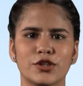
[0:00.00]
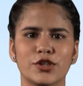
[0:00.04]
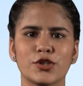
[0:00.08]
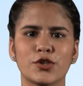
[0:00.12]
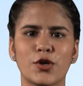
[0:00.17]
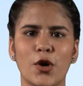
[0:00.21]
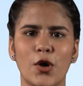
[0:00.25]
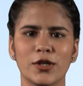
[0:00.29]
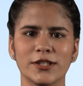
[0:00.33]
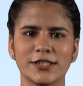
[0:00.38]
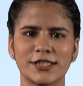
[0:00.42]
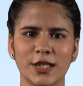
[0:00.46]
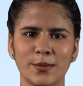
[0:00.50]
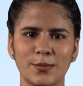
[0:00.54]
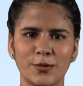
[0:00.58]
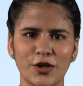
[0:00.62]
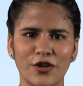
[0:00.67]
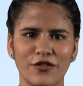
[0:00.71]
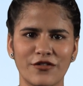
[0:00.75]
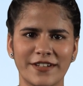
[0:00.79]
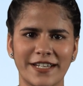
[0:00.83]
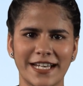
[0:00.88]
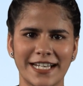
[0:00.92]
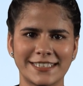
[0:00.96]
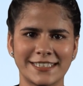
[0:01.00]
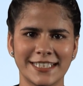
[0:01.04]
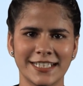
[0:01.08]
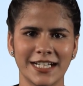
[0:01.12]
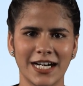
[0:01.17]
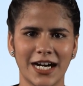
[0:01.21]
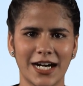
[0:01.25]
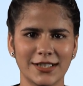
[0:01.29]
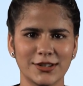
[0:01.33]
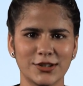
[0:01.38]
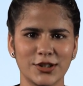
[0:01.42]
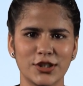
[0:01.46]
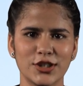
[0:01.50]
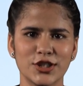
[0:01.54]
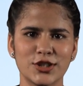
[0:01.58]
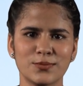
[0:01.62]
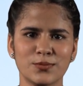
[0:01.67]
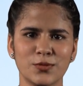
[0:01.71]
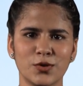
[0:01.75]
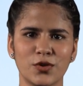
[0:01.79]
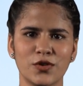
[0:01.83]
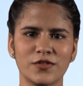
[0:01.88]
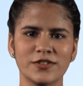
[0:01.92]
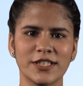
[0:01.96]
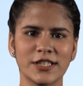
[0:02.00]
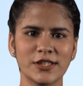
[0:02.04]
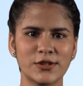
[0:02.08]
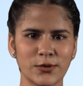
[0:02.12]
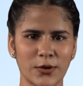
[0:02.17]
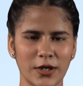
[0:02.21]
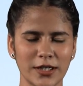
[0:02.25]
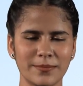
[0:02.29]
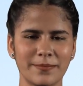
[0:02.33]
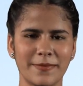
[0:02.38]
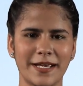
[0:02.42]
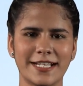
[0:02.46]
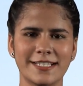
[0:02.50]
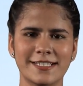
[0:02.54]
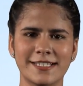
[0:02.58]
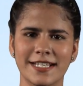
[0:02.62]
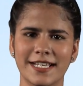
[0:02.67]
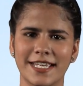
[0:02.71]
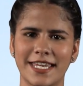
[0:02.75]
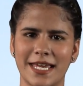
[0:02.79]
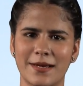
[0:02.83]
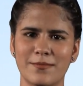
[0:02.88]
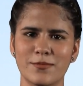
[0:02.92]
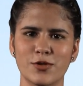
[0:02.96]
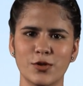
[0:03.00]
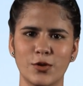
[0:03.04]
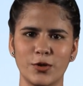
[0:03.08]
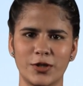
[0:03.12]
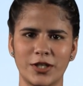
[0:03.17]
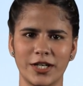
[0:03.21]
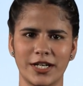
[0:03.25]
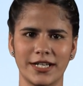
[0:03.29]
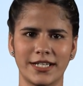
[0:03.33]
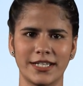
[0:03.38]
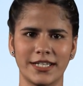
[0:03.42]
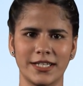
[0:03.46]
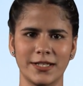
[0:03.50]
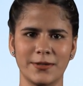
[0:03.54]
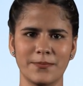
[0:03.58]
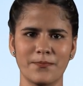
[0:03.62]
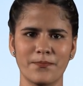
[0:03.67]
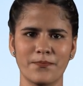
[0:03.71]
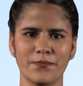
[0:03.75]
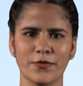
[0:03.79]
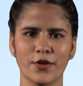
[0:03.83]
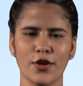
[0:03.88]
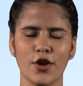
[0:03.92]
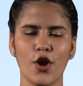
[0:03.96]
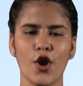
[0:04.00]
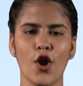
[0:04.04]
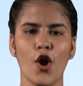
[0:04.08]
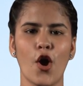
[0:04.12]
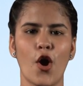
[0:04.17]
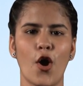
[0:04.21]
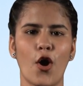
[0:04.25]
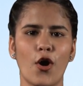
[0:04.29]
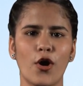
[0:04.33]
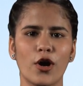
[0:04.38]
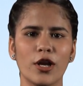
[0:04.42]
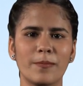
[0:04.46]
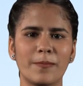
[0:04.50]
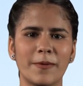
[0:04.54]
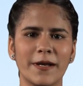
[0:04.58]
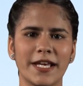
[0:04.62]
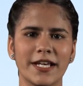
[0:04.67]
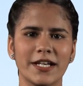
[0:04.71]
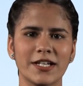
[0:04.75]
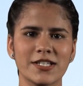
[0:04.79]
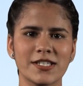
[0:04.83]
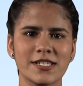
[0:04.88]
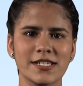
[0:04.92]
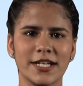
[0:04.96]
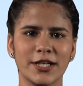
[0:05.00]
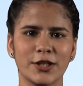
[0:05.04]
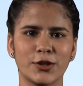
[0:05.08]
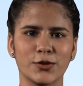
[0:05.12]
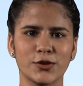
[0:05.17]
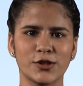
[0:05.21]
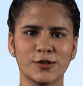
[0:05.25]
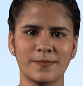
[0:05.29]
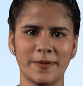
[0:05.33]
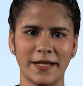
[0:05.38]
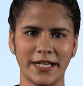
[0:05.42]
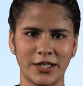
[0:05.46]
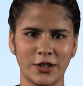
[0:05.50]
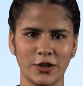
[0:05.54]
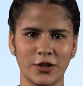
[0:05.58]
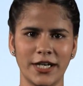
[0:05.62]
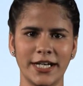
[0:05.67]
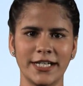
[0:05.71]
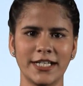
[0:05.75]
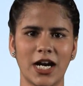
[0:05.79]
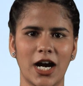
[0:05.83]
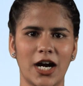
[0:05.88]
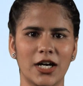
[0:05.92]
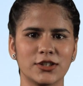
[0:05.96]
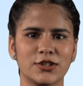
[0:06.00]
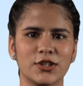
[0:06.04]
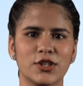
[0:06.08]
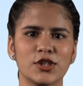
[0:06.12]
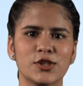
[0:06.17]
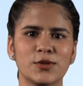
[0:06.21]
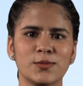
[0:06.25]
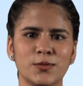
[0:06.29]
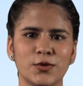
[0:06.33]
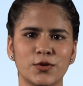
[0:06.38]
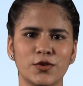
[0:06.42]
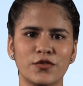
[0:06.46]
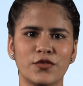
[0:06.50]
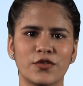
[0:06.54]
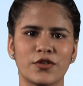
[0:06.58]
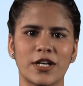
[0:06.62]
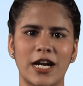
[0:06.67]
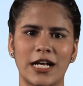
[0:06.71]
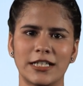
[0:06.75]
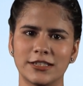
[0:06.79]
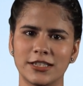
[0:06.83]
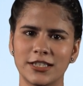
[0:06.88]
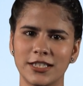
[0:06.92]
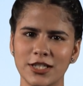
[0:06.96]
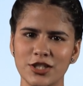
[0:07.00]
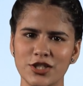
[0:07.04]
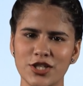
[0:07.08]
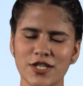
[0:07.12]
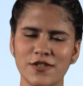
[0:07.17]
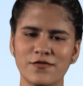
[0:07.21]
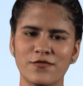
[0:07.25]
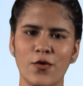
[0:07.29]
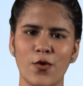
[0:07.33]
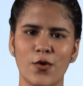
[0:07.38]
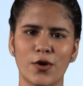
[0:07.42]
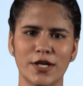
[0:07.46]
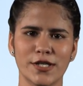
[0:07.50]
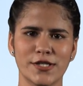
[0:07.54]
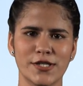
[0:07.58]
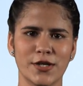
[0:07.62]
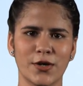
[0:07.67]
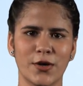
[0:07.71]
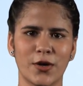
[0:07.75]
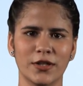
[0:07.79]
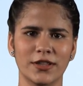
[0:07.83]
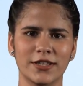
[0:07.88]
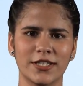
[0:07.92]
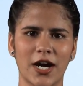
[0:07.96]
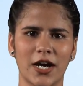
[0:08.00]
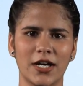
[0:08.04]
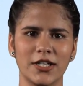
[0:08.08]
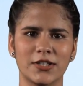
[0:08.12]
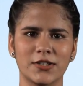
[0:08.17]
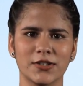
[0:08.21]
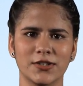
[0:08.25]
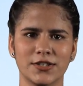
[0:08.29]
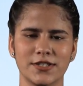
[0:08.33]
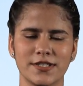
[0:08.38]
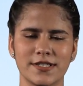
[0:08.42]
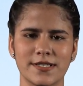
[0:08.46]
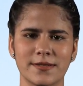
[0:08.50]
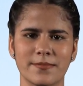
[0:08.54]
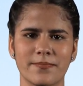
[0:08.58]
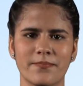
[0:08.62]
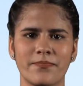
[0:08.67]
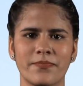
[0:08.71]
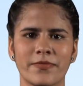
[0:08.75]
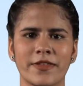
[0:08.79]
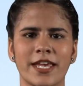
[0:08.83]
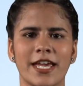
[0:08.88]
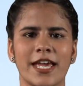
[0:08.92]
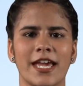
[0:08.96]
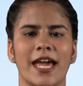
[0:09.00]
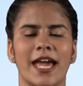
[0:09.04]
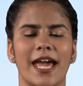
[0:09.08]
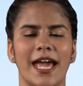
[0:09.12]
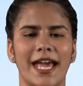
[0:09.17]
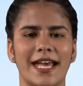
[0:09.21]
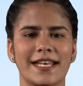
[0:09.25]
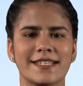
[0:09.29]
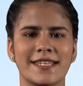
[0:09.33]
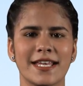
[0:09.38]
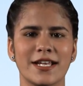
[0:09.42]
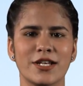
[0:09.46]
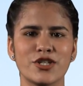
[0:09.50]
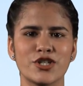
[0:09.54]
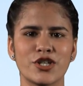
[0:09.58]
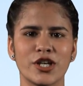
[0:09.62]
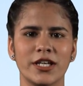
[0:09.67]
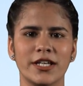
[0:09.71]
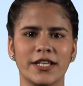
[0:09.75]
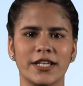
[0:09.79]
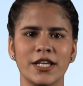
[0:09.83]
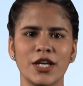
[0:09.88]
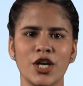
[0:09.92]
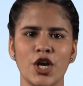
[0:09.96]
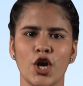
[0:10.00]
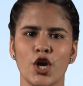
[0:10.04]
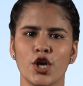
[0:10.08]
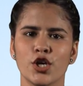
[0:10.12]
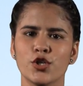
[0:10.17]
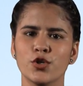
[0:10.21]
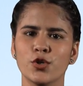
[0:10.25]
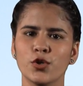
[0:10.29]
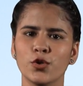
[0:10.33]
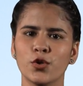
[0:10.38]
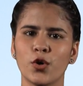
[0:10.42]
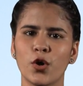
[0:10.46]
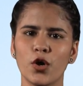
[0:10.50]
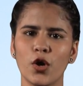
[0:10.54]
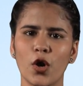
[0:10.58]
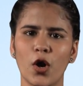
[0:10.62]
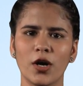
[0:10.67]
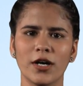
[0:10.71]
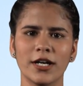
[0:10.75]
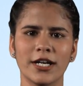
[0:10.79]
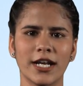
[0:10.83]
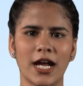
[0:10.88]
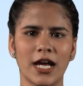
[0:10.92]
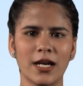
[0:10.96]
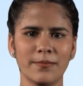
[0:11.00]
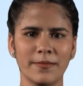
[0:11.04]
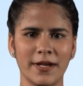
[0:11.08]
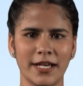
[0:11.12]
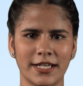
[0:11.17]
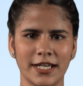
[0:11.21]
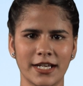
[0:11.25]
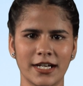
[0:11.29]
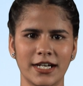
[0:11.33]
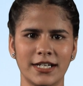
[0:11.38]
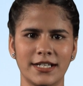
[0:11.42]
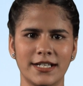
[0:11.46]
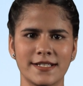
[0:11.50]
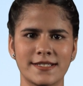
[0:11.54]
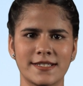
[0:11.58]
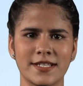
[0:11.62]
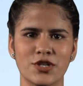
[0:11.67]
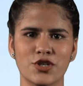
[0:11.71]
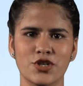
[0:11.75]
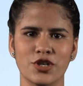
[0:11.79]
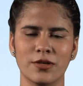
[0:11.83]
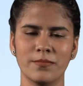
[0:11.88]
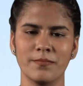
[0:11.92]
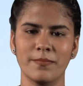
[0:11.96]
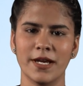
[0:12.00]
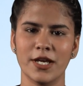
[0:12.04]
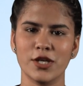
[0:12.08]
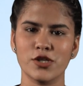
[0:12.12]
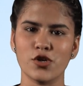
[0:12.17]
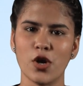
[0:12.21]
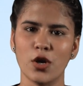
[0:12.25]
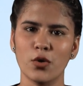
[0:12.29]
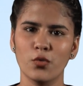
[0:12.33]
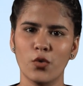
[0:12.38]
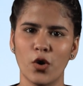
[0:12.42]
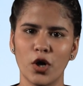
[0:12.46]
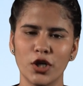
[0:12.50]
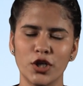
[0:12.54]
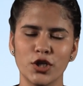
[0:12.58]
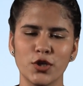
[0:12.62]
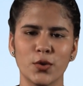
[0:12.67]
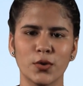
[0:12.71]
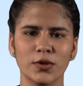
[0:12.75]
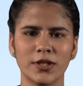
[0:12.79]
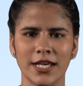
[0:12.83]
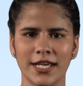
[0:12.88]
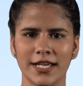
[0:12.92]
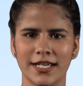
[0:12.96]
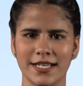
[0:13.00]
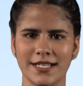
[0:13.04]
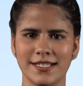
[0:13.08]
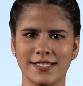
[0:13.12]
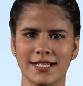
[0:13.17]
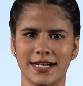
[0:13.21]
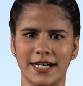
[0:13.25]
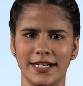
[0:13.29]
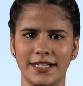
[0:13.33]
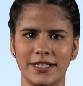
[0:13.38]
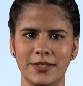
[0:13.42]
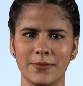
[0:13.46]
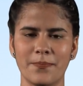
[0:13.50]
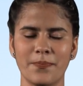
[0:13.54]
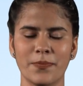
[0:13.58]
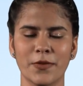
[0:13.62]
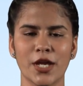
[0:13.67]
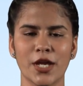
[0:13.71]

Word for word: The concept of guessing others' moves is what makes the game so tricky. All players need to speculate others' move rather than just focusing on their turns. Essentially, you no longer are making a decision based on what you think is right.